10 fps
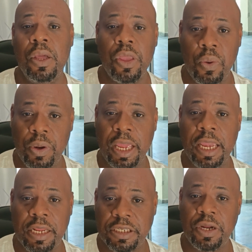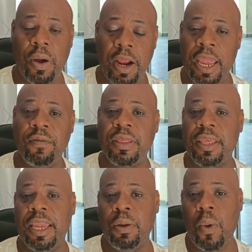You need to start
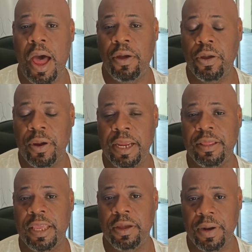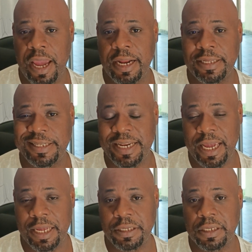everything while you're in the United
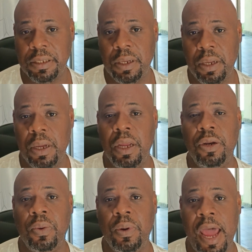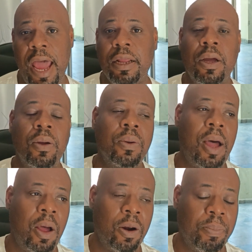States. Do not go
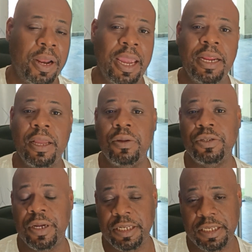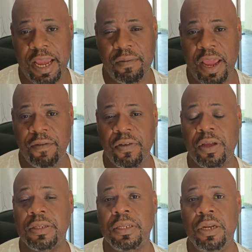on a plane and go straight to South
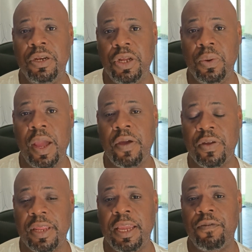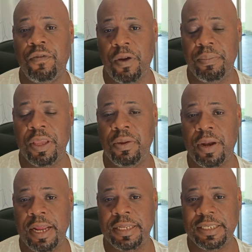Africa. Do everything from the
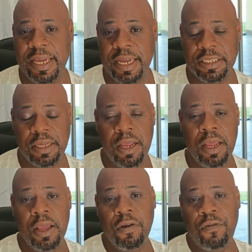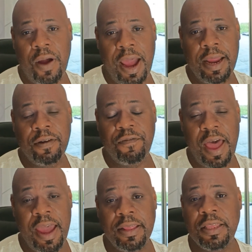United States.
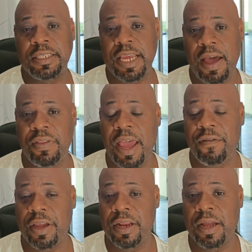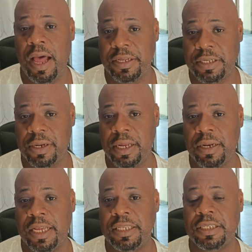Find the South African consulate
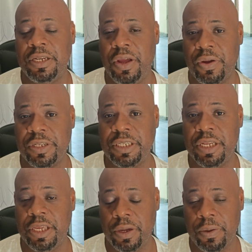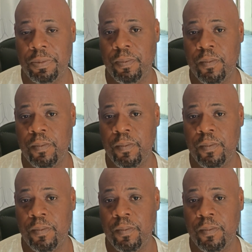that is nearest to you.